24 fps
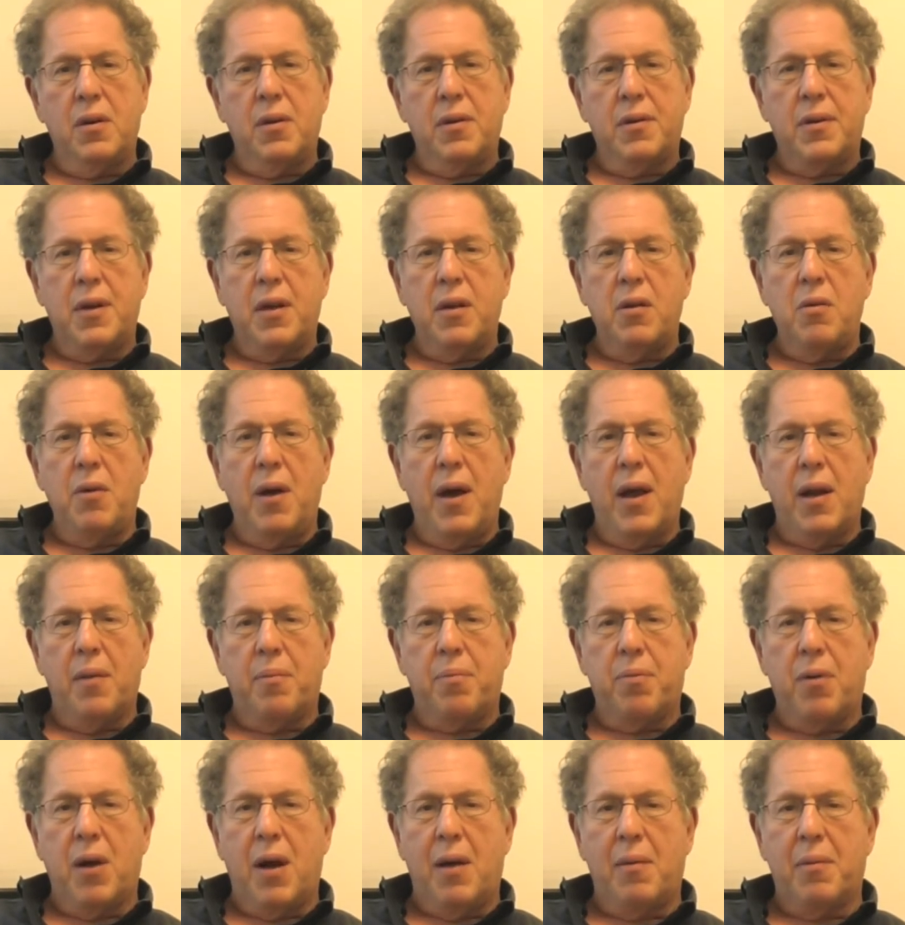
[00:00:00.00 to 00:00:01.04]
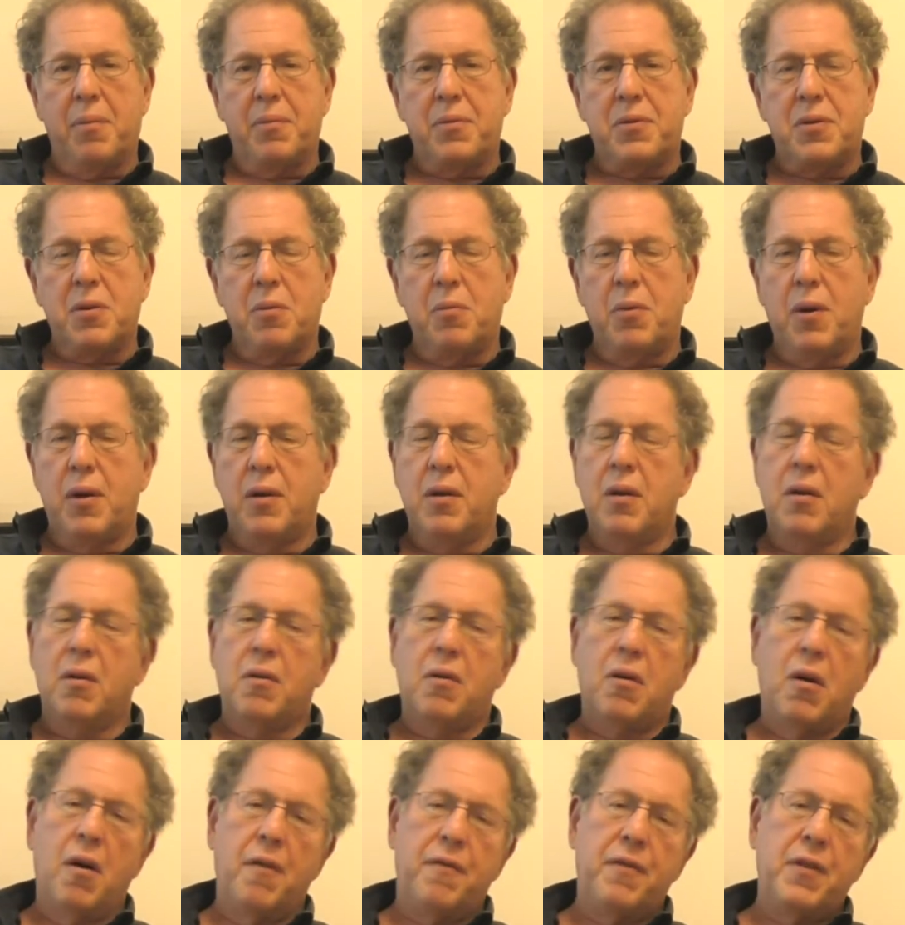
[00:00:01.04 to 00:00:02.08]
that you had a problem somewhere. You know,
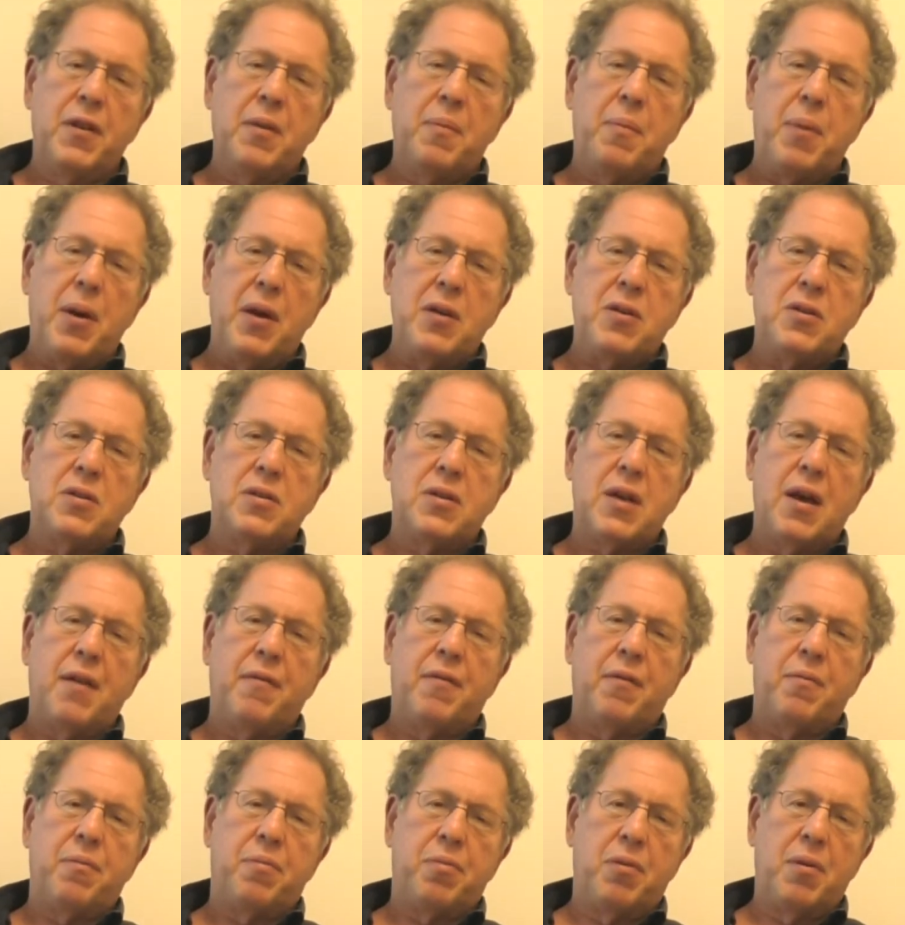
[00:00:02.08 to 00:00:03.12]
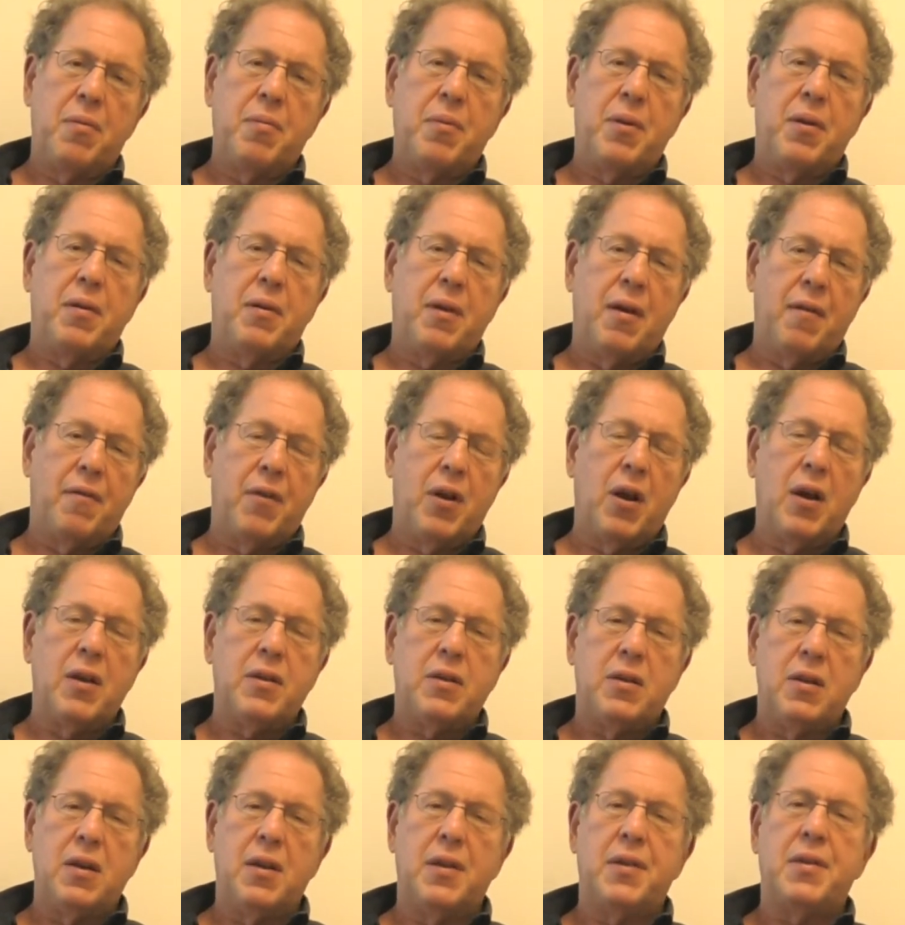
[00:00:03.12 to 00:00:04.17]
often the patients have an
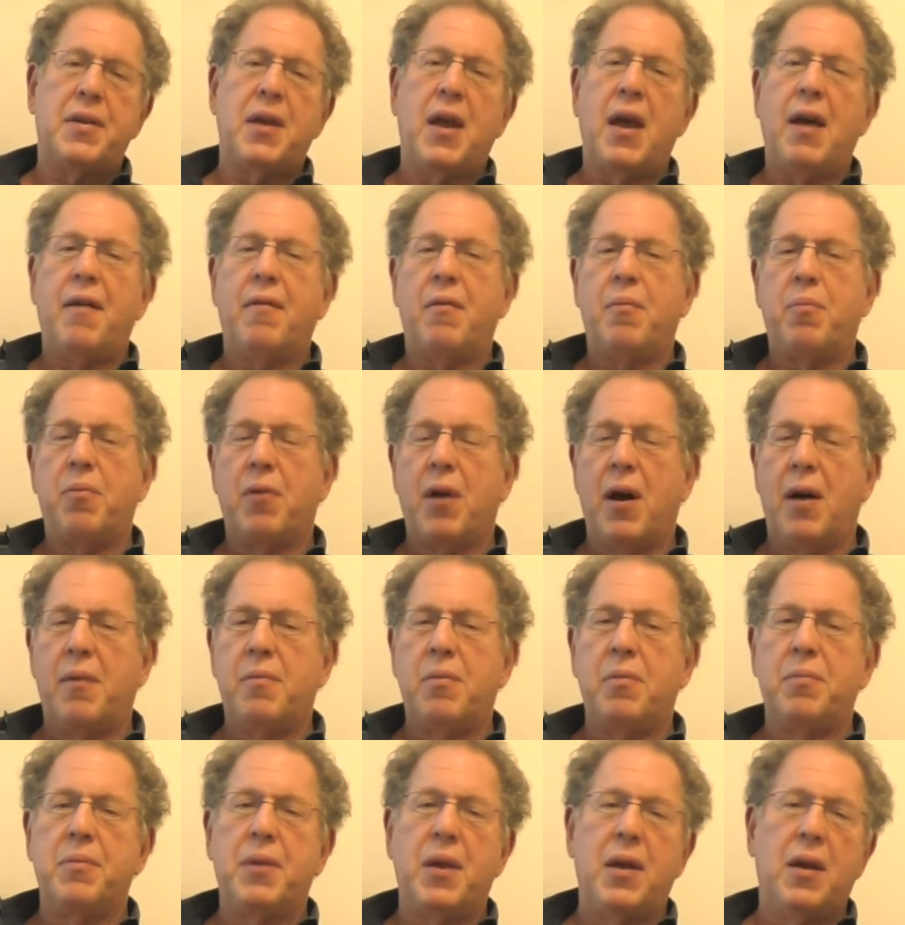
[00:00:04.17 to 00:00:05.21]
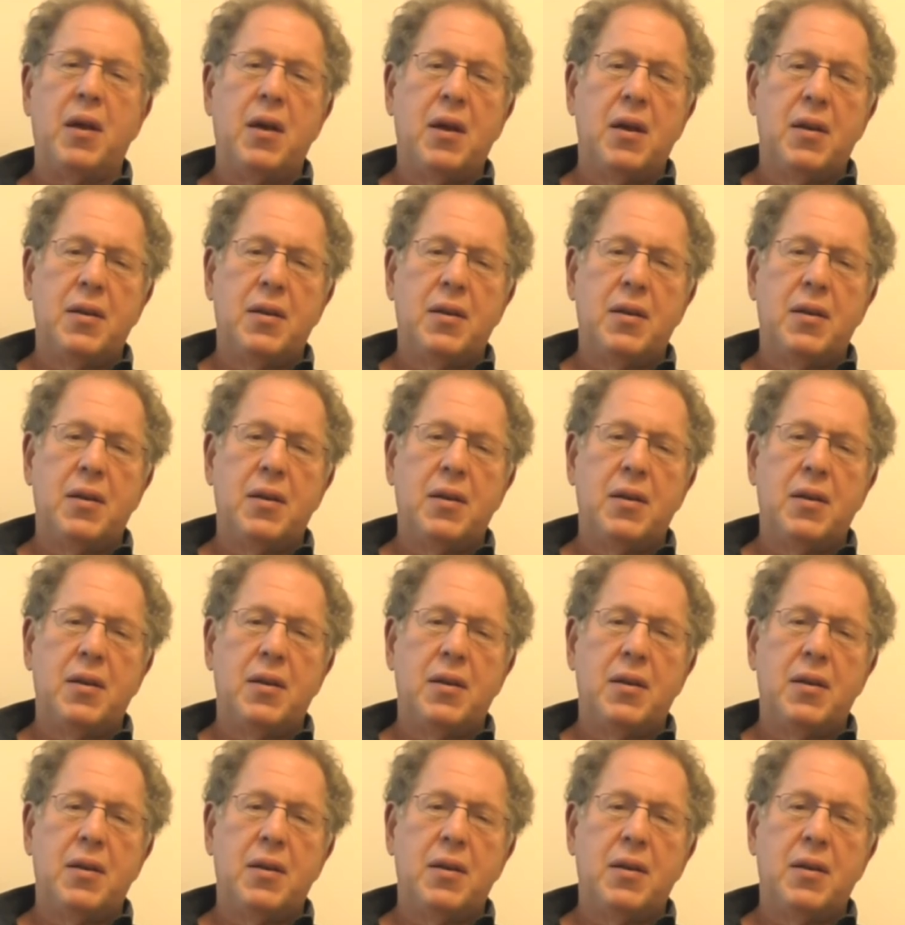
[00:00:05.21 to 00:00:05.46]
idea that they have a problem.